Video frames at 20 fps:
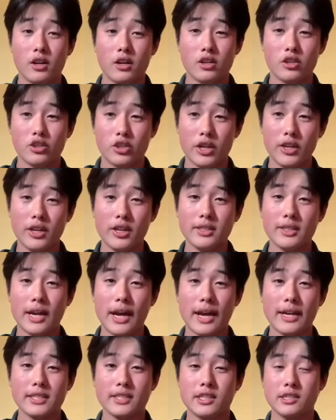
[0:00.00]
Try not to
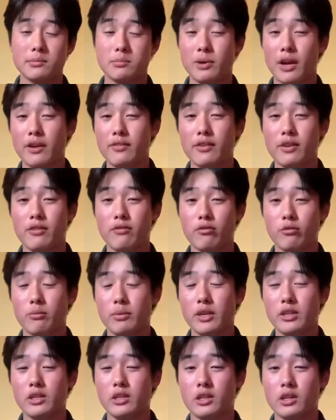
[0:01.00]
access private
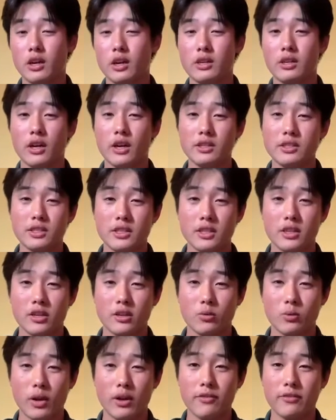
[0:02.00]
information on unsecured
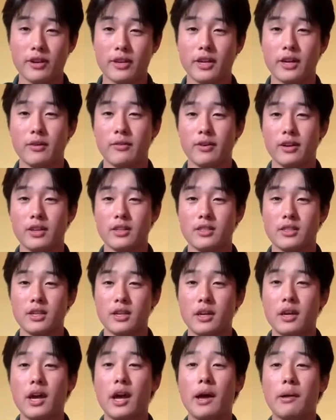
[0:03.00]
Wi-Fi networks,
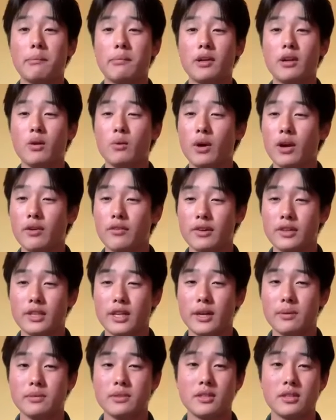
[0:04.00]
and be aware of
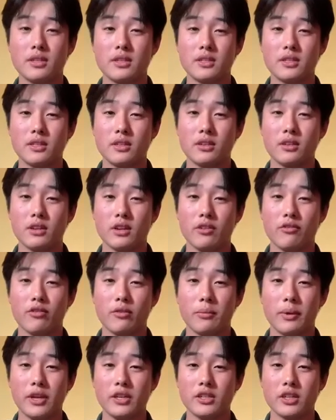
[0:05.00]
attempts to steal your
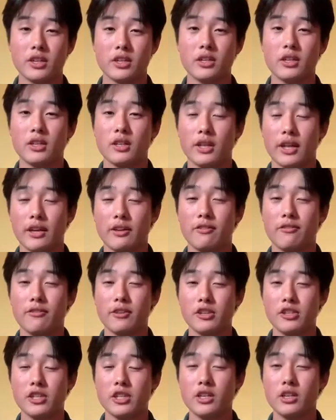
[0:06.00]
information, like
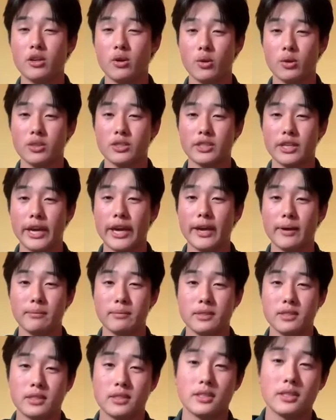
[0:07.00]
phishing or scams.